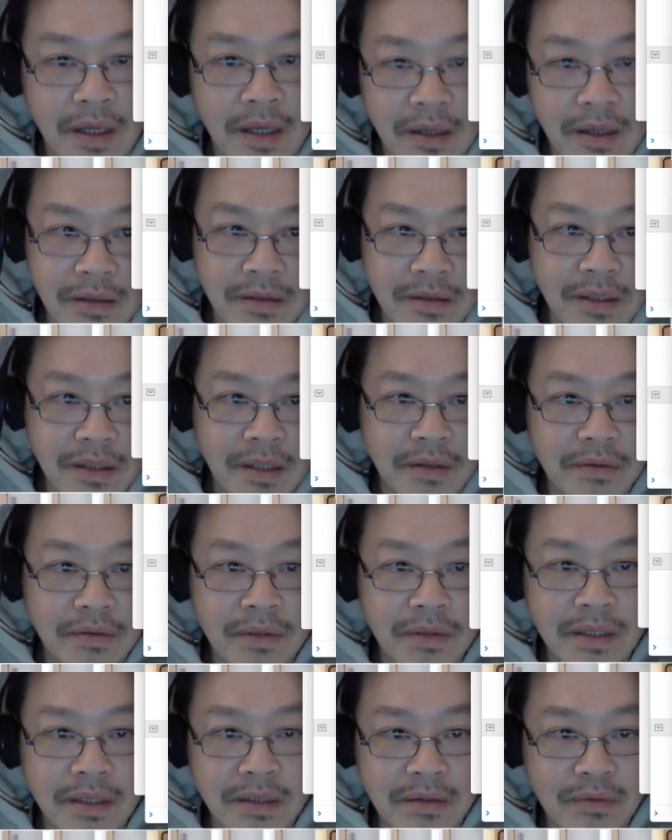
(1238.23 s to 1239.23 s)
Okay,
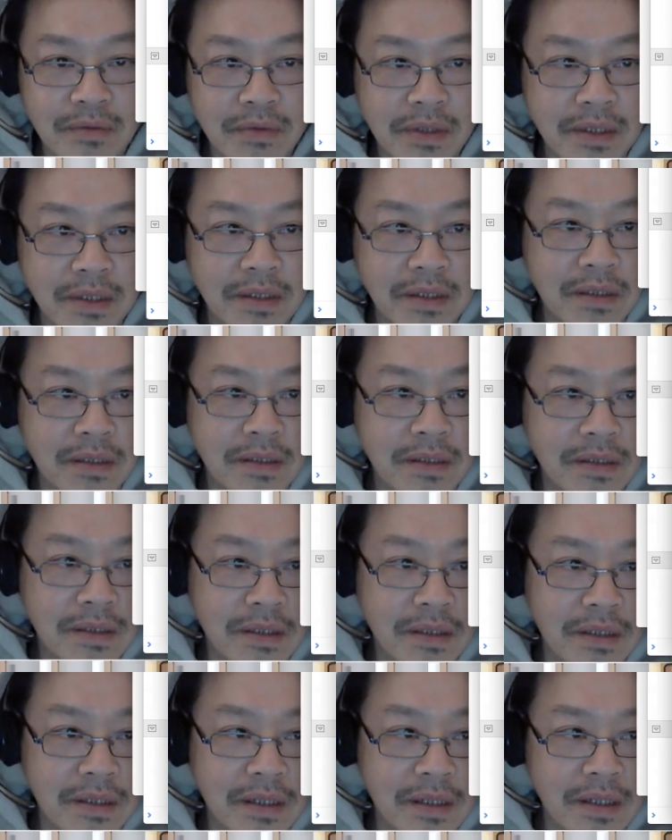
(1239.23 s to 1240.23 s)
what is the
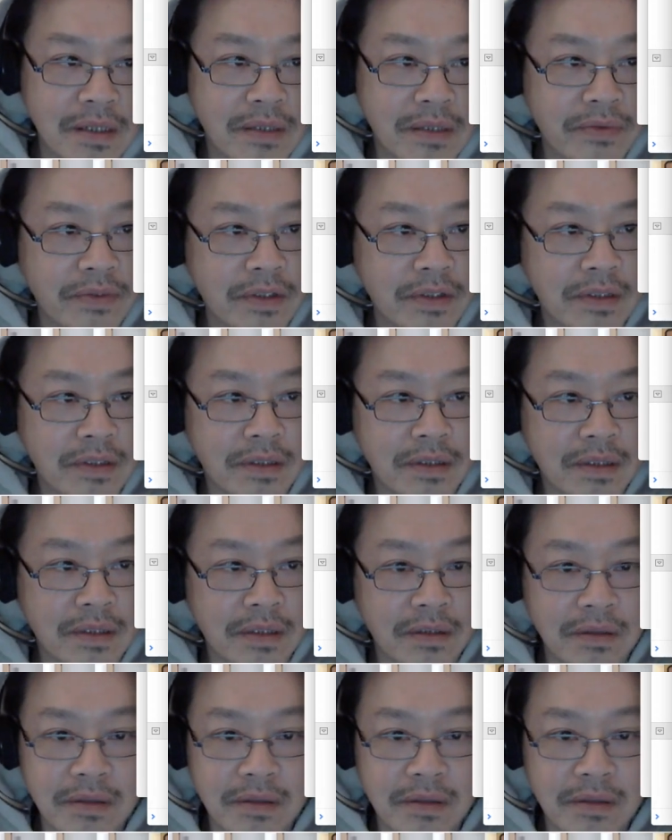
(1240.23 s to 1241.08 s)
syntax for circle?